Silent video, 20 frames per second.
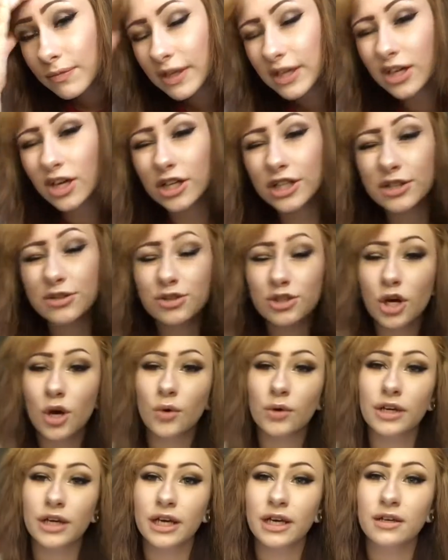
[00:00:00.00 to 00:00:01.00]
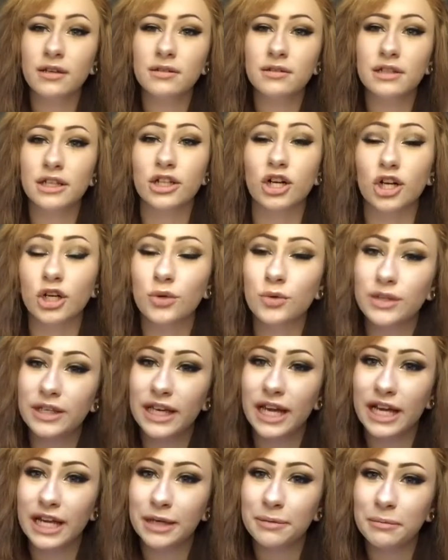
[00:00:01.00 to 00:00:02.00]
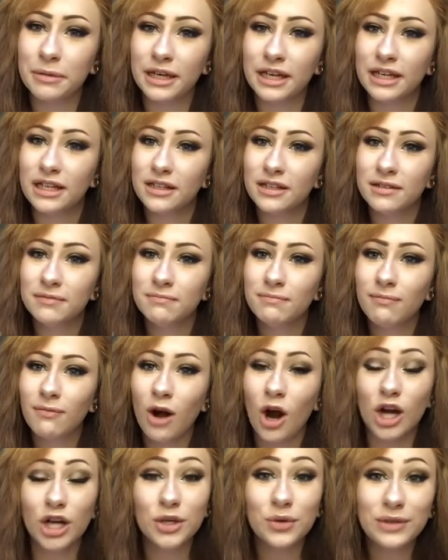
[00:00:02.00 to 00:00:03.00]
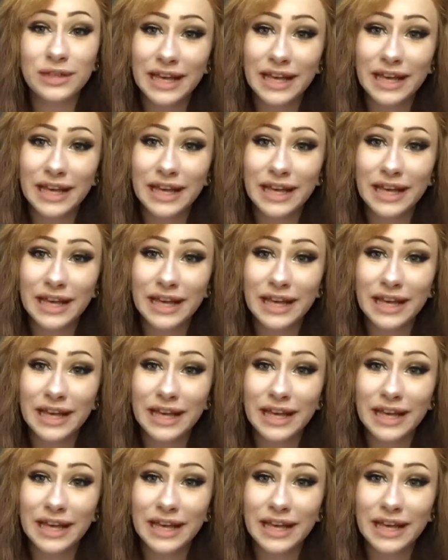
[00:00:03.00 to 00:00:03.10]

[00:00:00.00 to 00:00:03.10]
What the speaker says: Like, are you joking? Like, are you kidding me? Are you